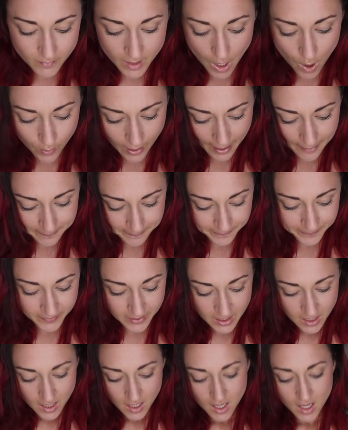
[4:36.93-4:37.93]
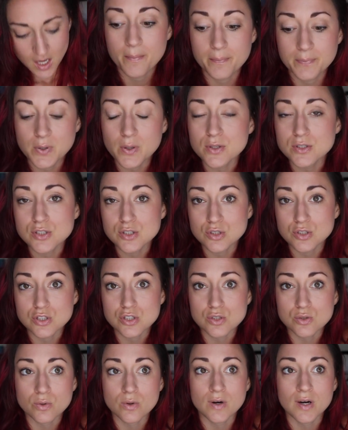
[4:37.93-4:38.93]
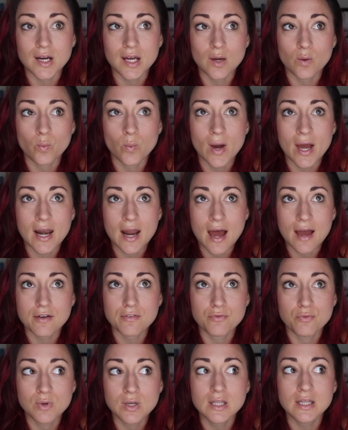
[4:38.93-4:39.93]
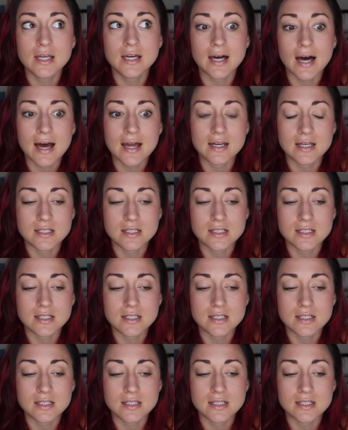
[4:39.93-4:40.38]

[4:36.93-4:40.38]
Okay, personal story. When I really got